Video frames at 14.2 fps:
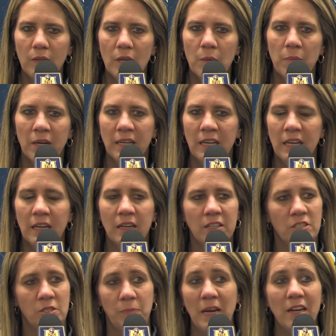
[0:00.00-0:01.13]
But again,
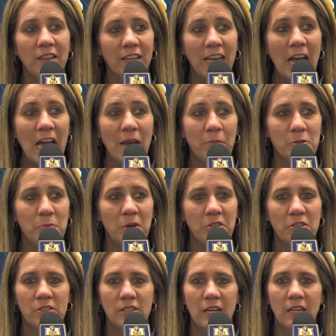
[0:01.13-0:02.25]
it's speed of the game as
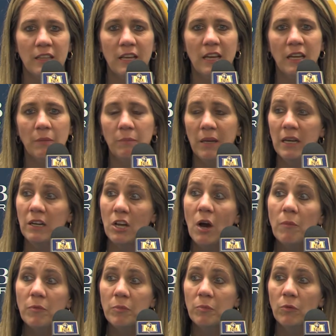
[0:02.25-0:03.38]
much as anything and being
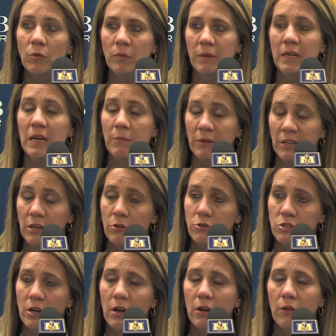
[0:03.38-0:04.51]
comfortable and being able to get your
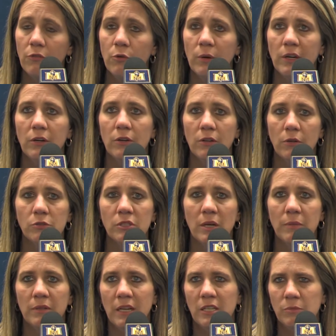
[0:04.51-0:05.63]
shot off quicker and those
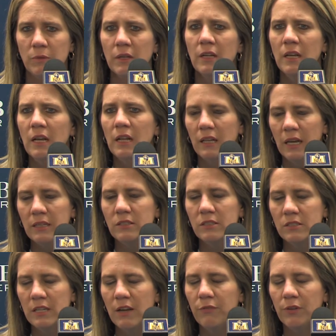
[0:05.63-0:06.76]
type of things. But Lex
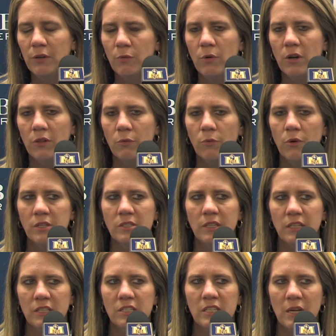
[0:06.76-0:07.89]
is definitely one of the ones that
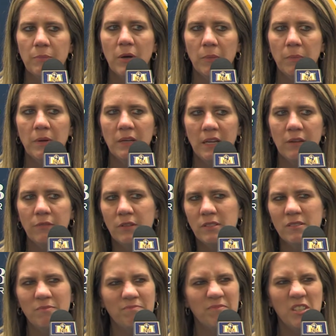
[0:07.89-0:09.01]
could step up and give
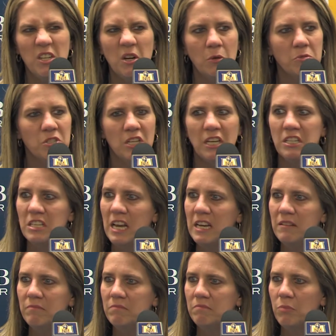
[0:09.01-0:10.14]
us, you know, 6,
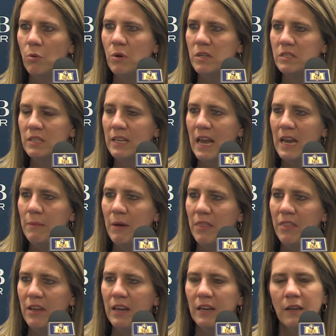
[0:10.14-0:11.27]
8 points a game, I
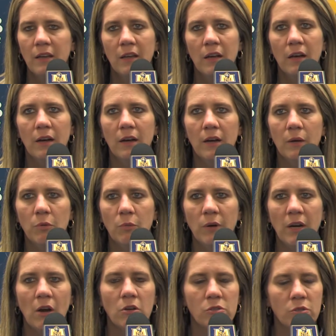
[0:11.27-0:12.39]
think. But
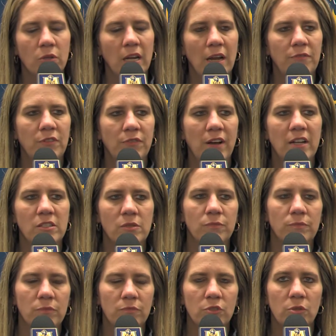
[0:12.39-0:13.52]
we're also going to have to find
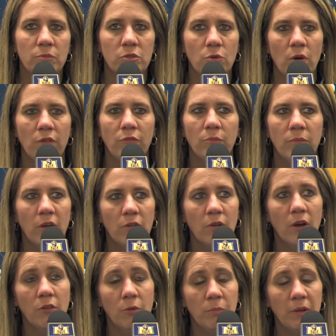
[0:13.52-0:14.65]
some scoring from
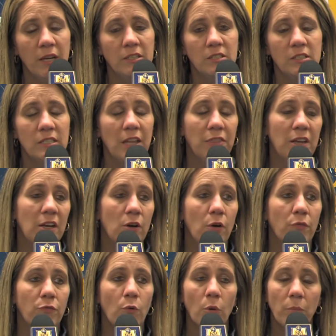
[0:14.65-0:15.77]
other places. I think our
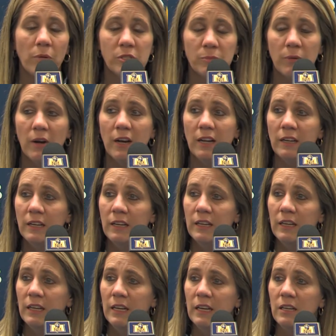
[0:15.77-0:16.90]
4 spot
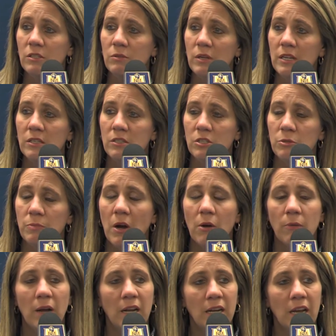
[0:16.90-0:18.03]
is a
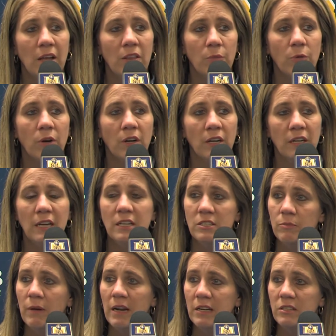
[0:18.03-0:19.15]
spot right now that we're going to need
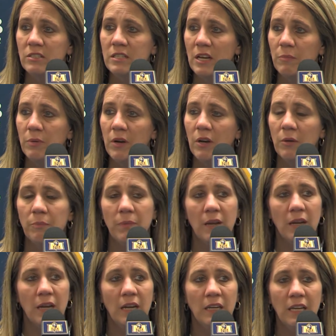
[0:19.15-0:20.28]
somebody to step up
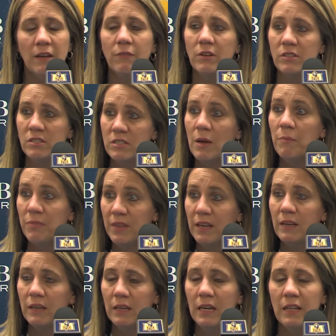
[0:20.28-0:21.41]
and give us
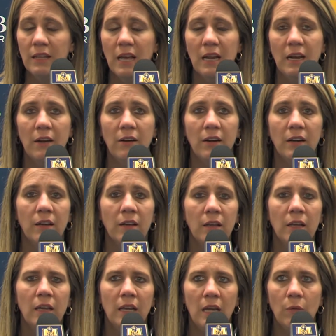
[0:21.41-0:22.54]
something in that area.
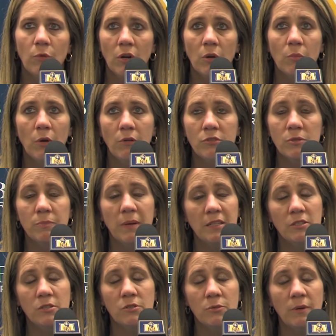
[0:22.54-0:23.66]
And we're going to move some
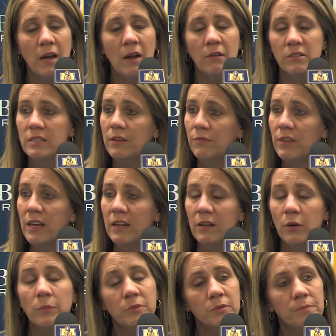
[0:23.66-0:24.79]
pieces around and see if that
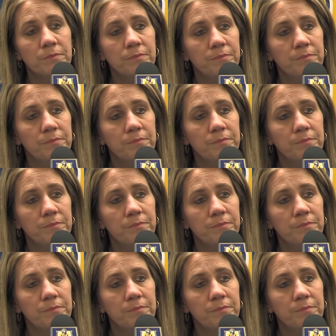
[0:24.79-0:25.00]
helps.